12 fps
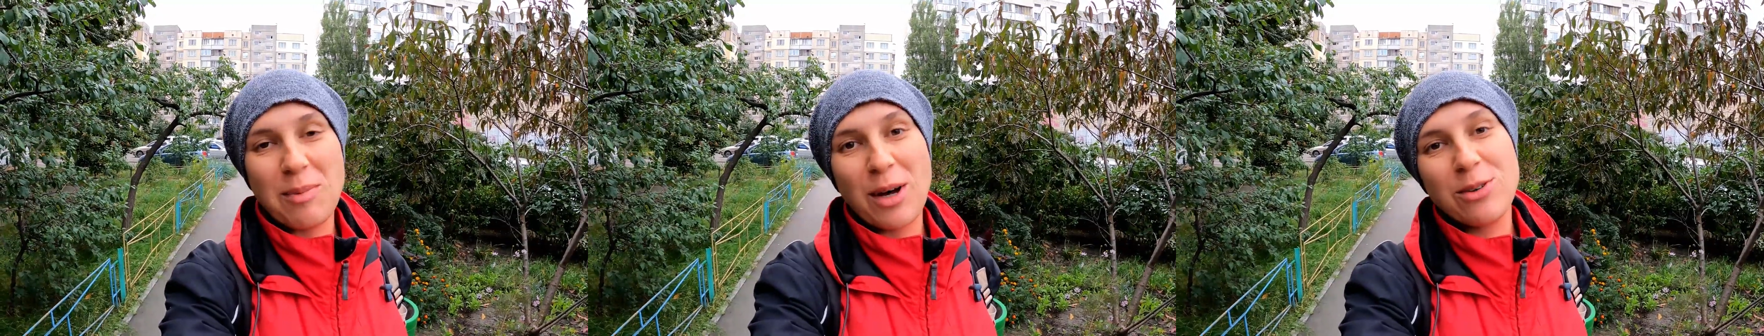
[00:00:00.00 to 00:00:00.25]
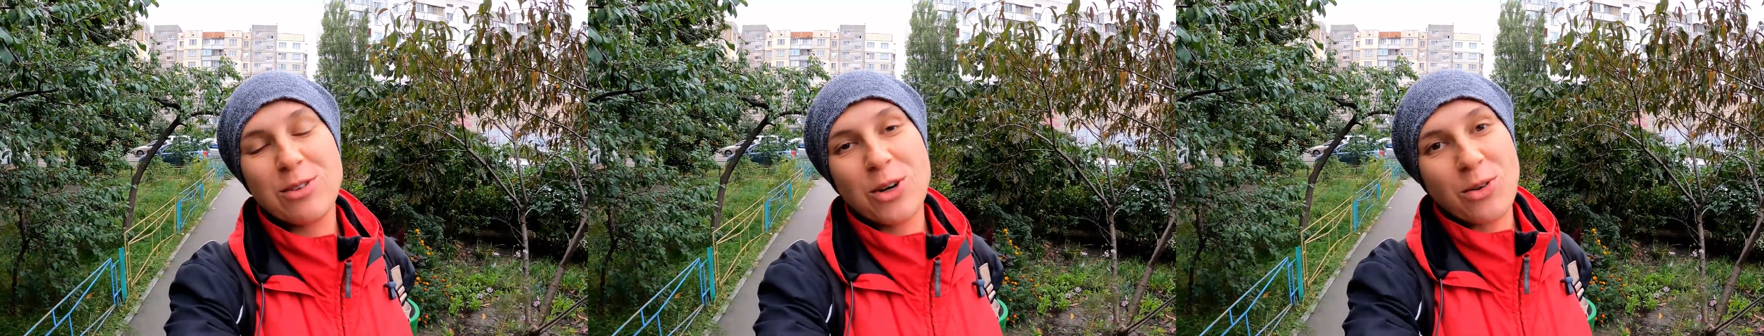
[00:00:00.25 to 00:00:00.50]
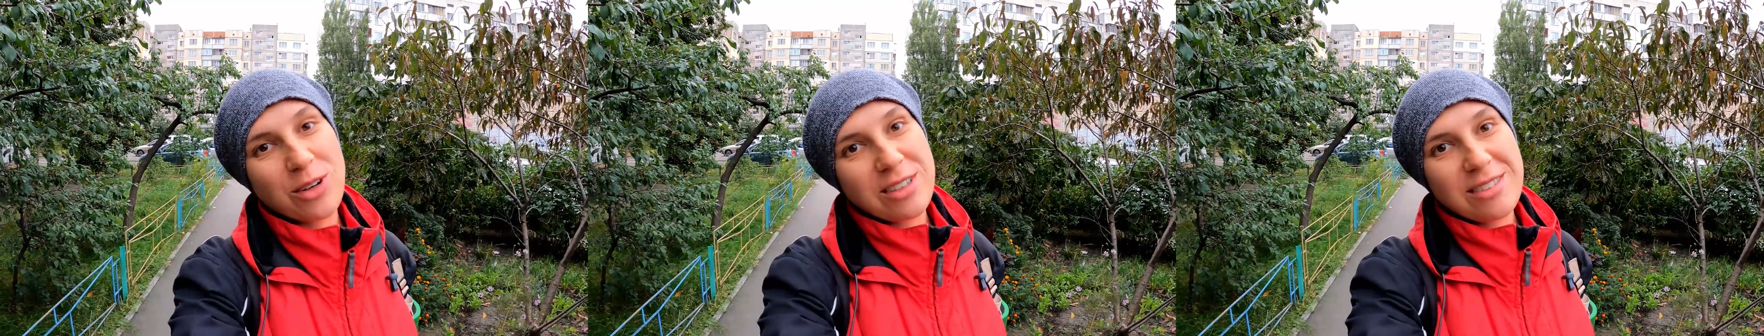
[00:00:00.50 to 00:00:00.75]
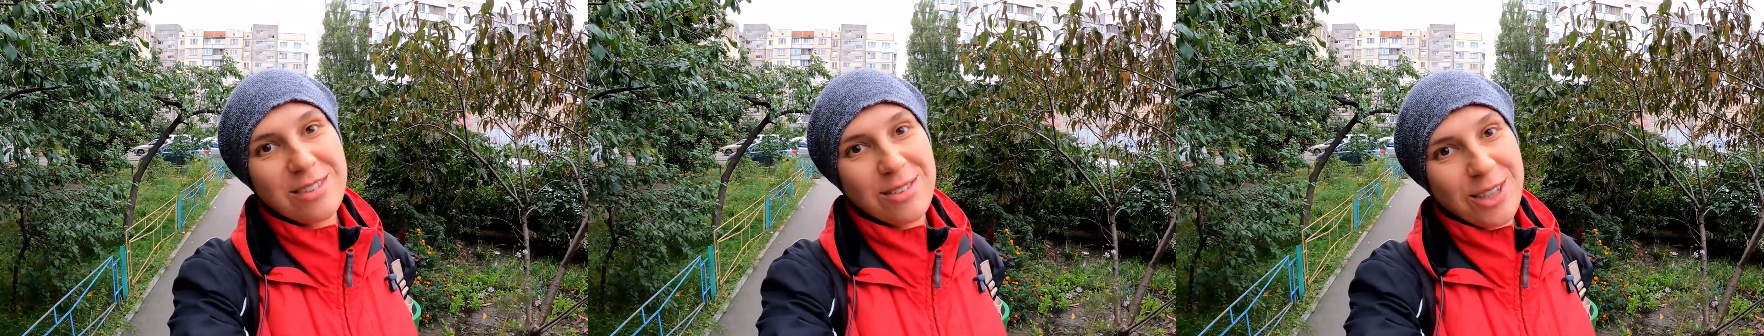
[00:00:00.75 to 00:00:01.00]
about
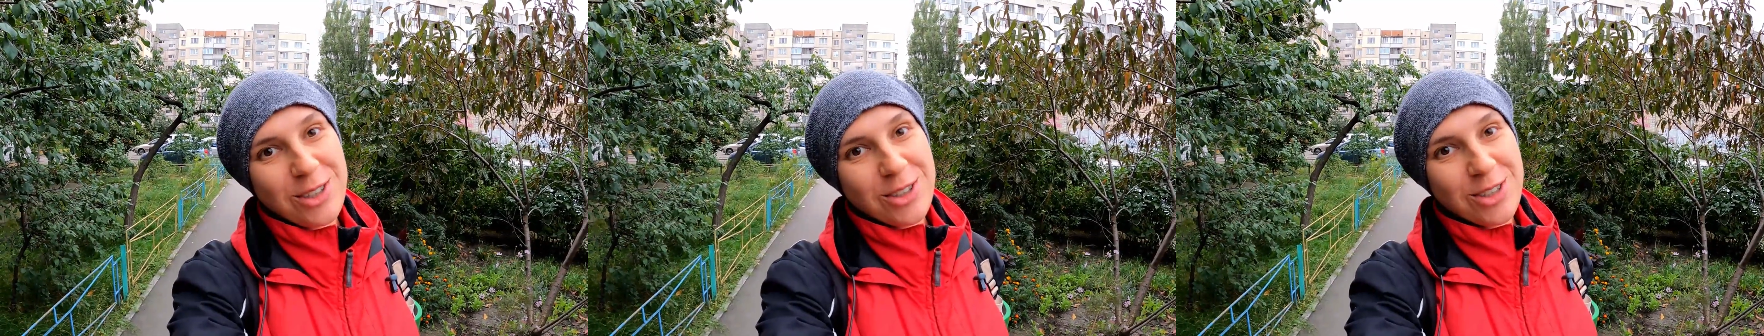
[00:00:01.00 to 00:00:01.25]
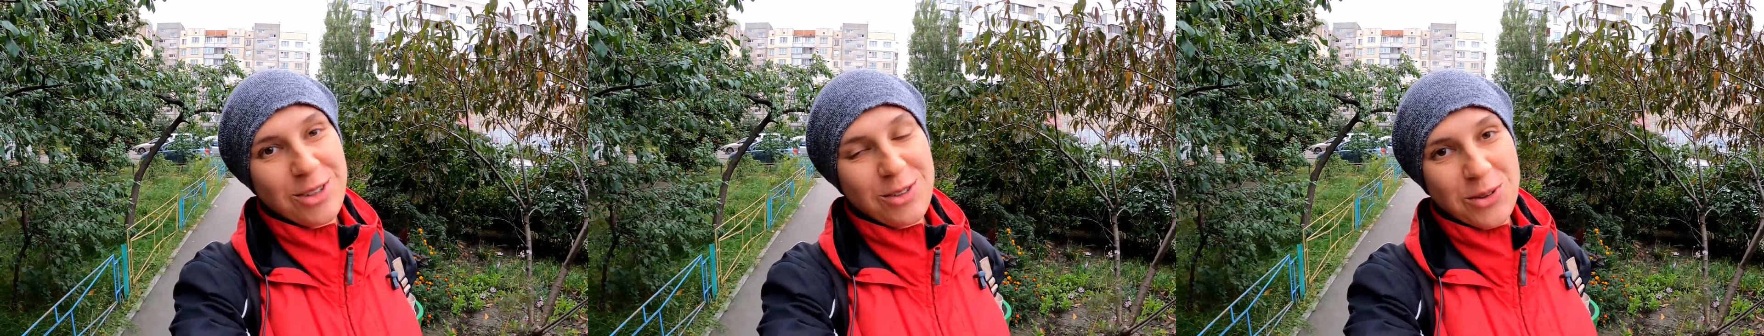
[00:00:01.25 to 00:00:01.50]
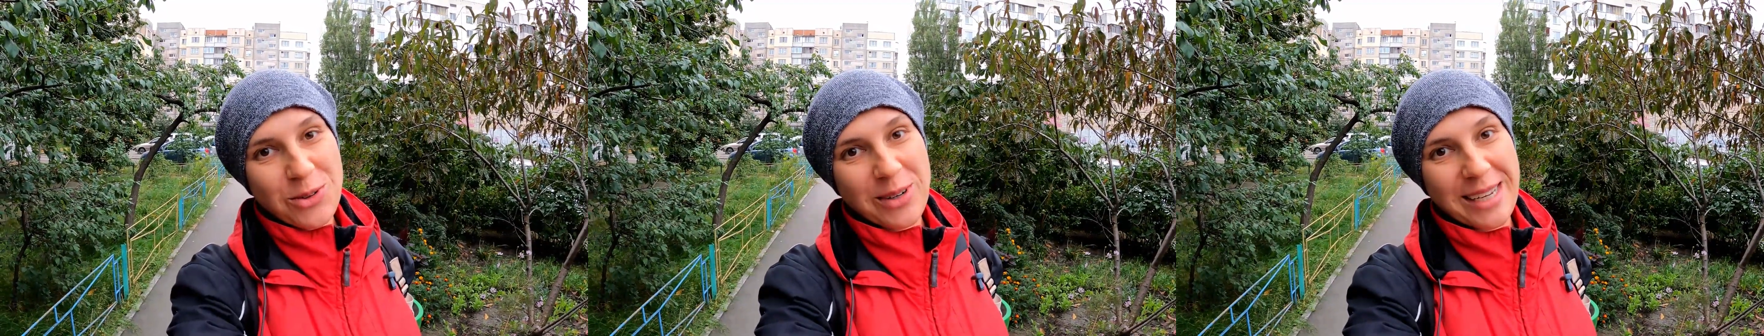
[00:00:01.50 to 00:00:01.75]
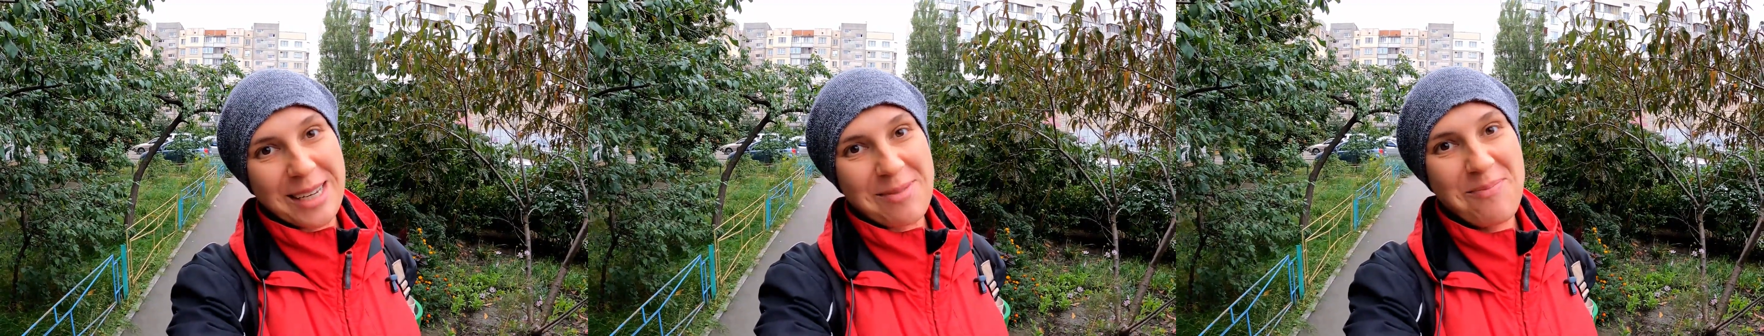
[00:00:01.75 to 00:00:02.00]
corona situation in
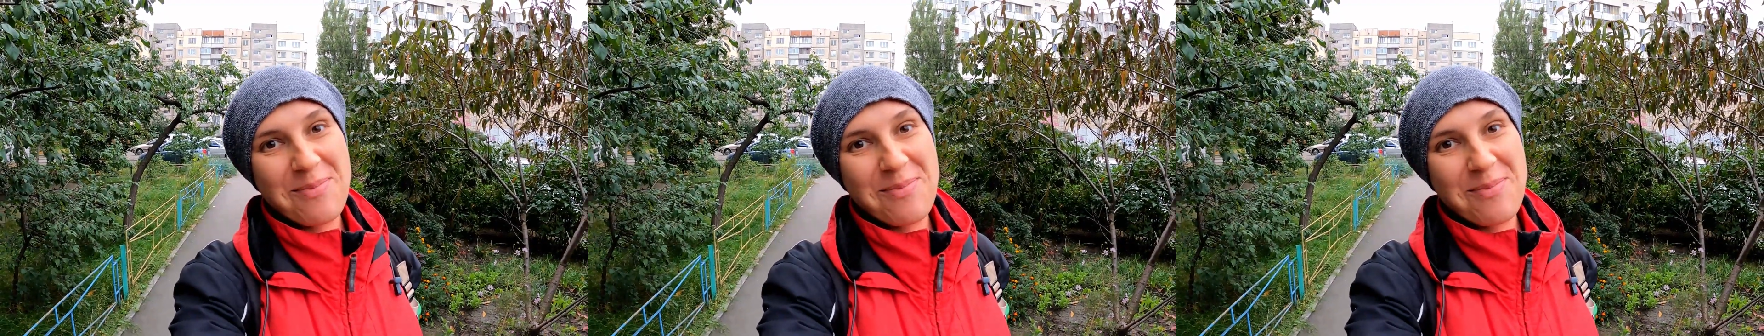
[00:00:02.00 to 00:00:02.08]
Ukraine.